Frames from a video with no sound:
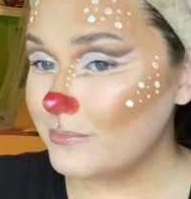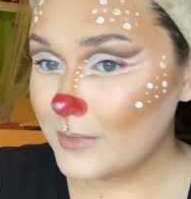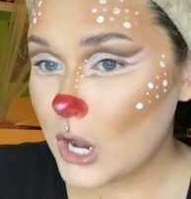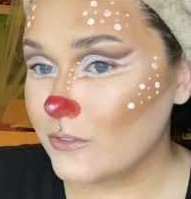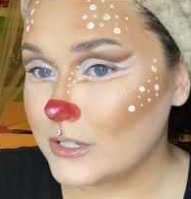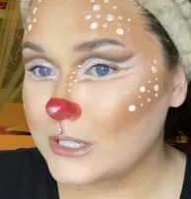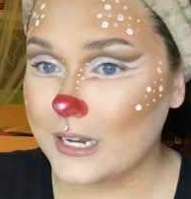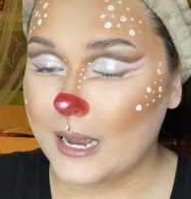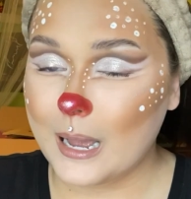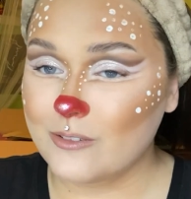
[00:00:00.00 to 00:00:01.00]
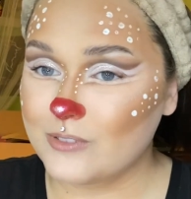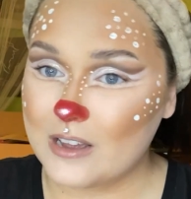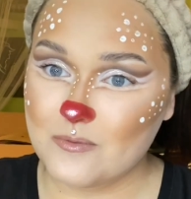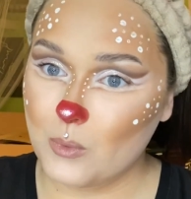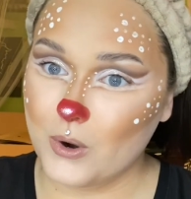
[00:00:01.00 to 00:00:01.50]
Obviously, I have
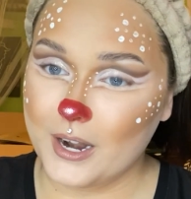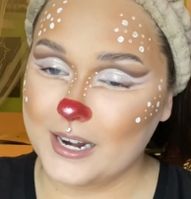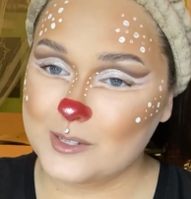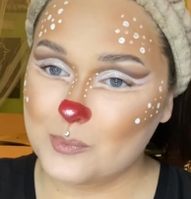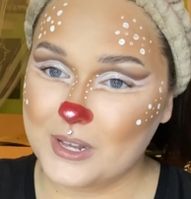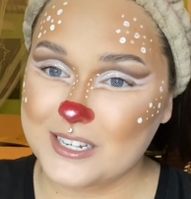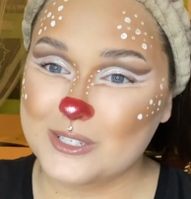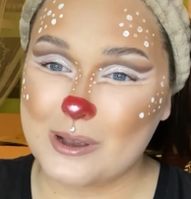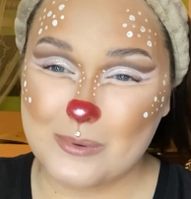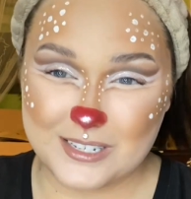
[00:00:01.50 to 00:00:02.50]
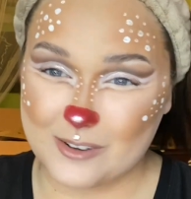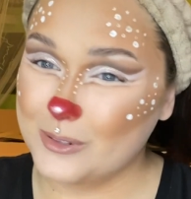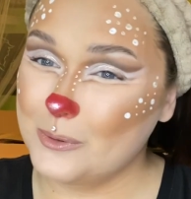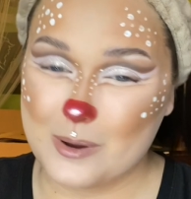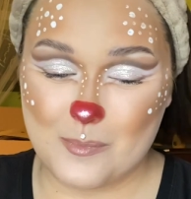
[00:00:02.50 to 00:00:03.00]
5 more in its place, so I would
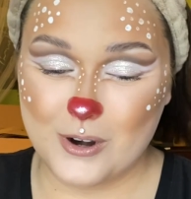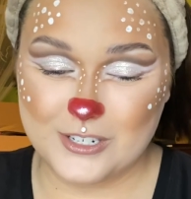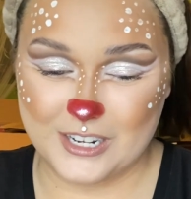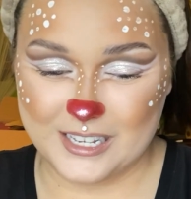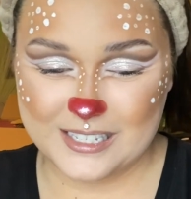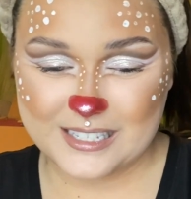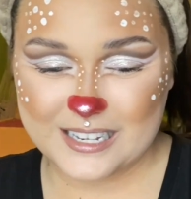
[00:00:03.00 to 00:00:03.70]
definitely repurchase.